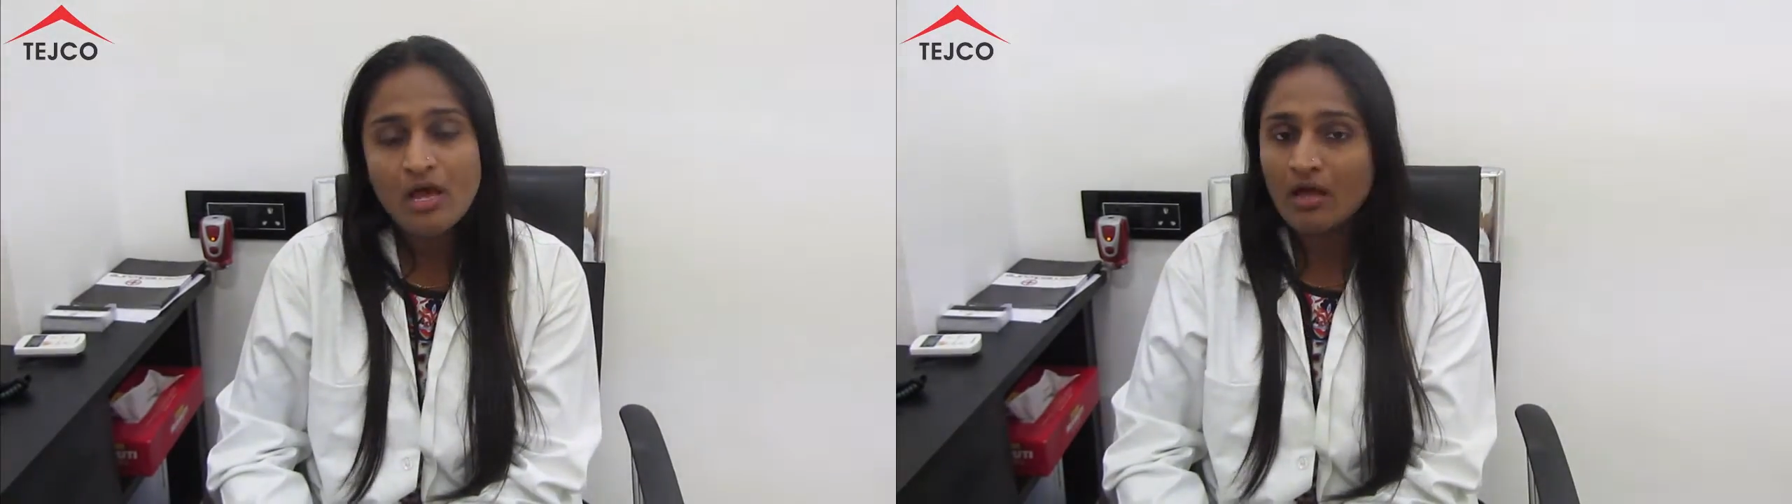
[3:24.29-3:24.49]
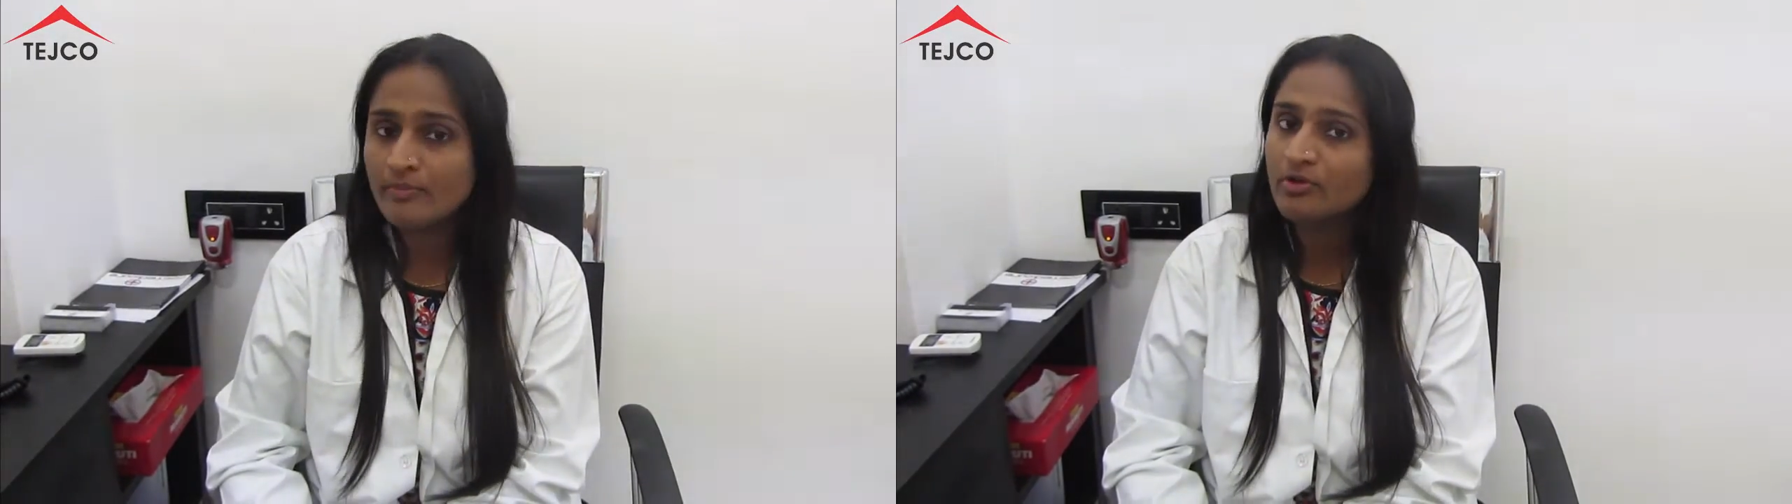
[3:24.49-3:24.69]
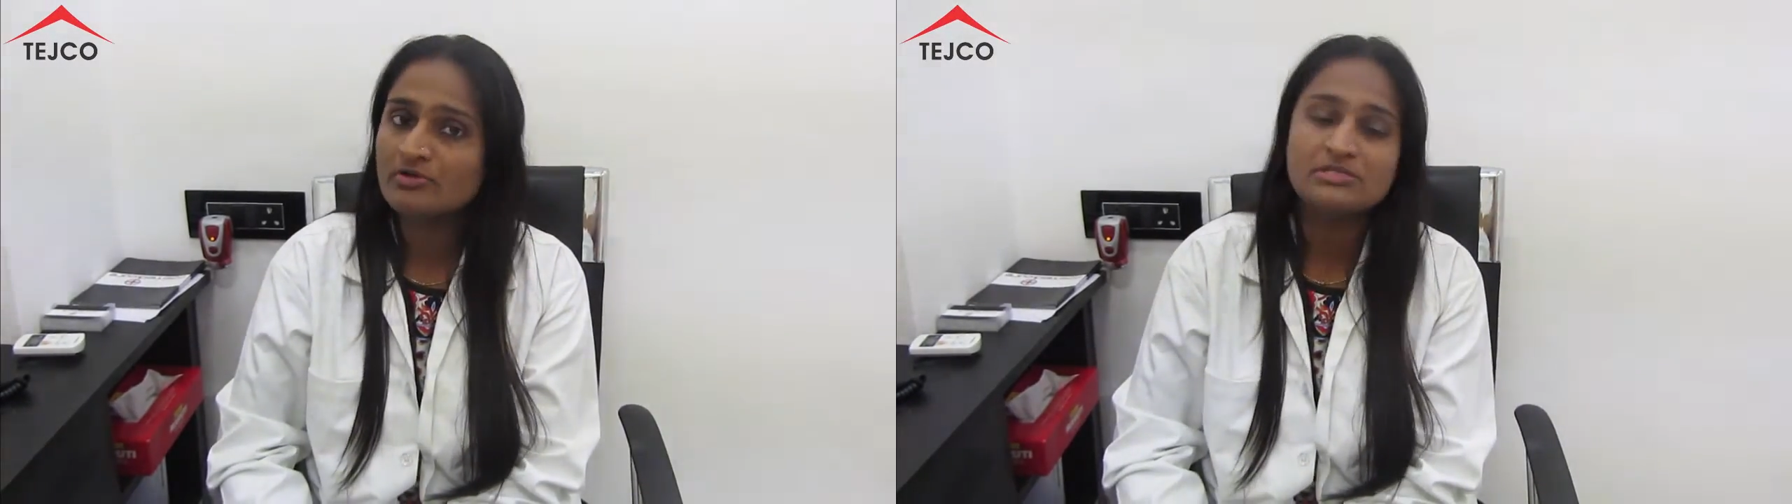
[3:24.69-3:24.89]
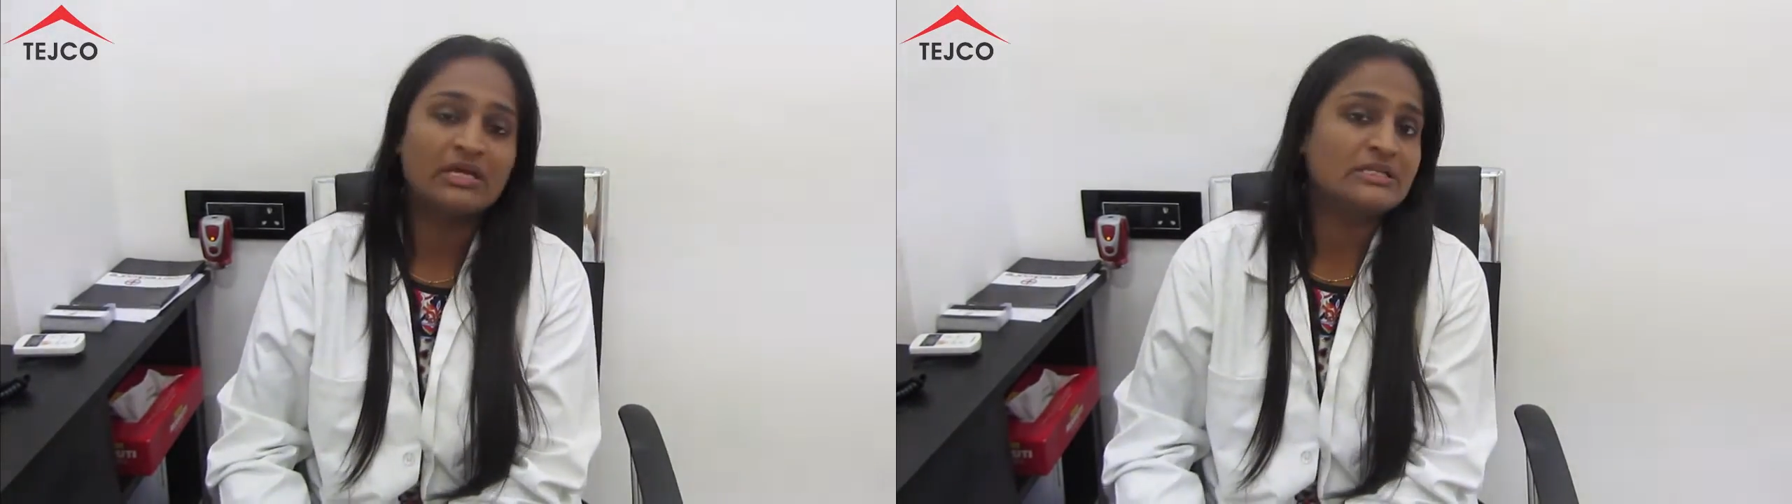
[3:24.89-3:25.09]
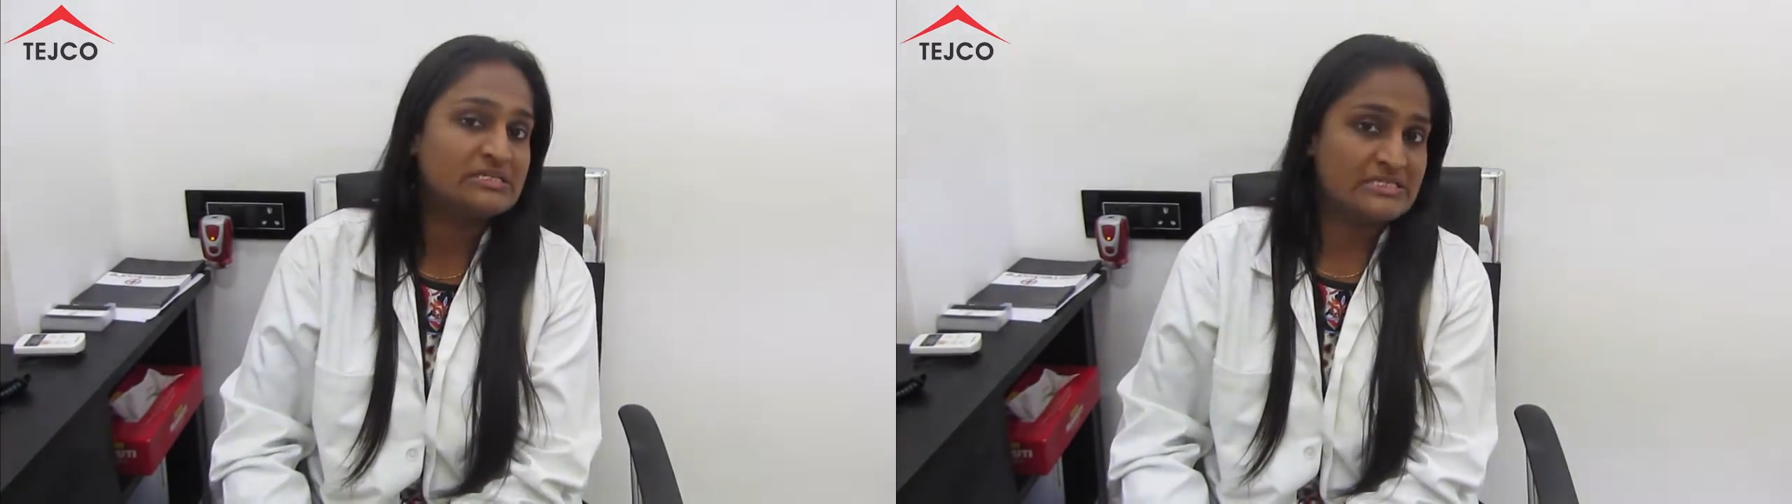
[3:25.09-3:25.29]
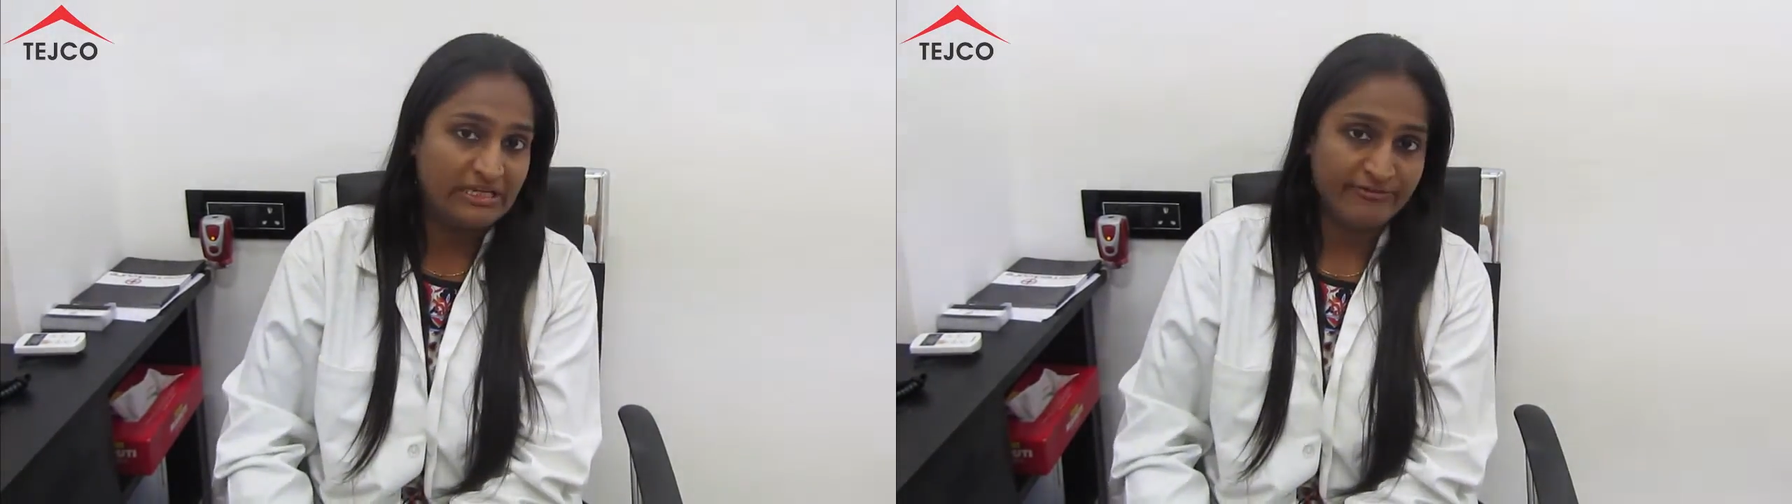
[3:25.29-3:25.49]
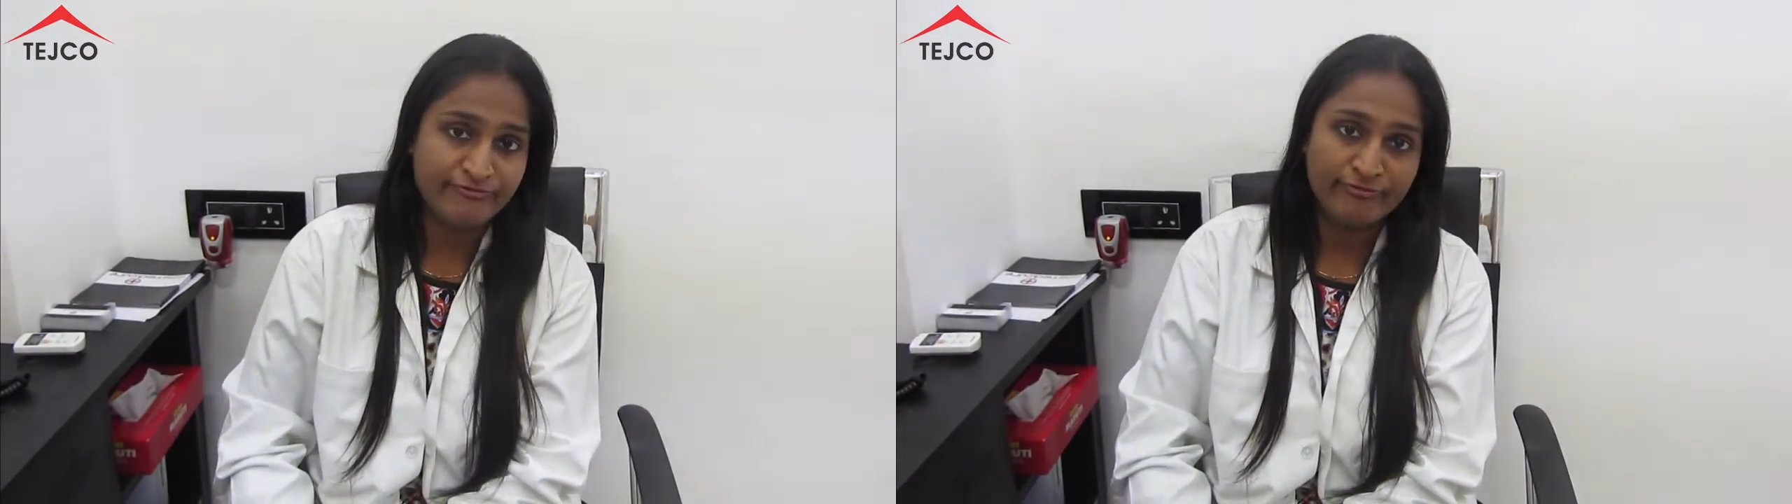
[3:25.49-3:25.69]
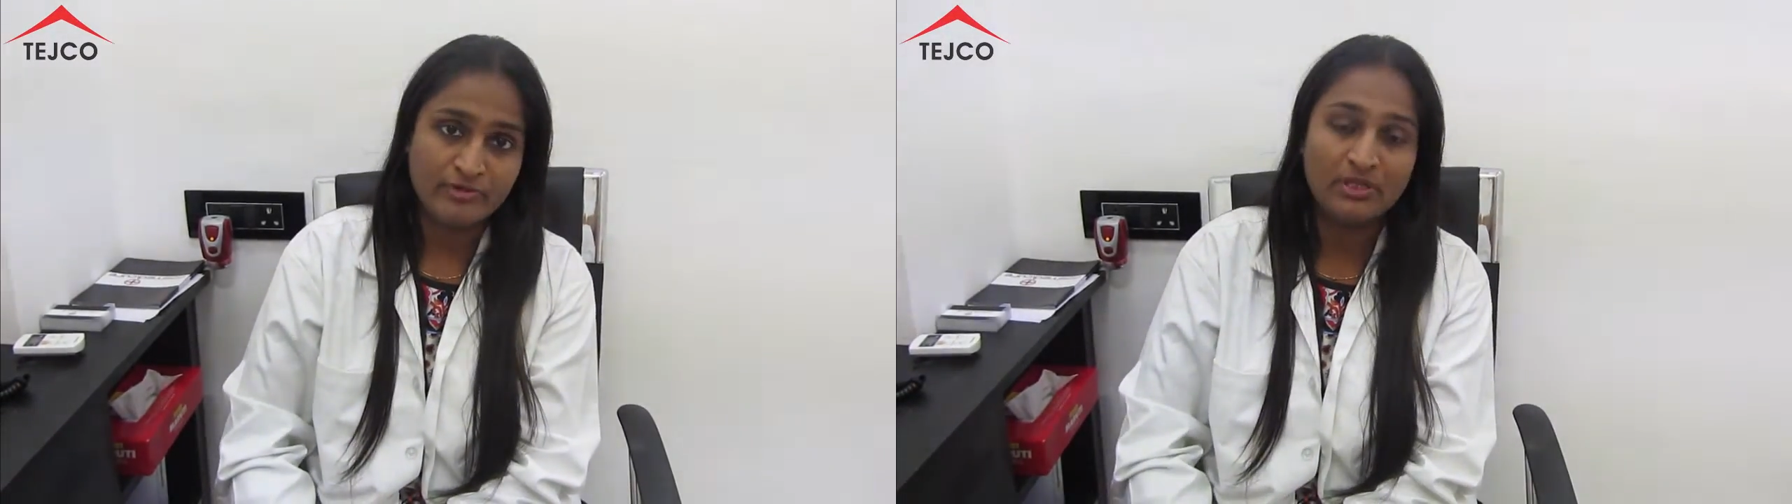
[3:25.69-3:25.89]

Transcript: are because they are the safe,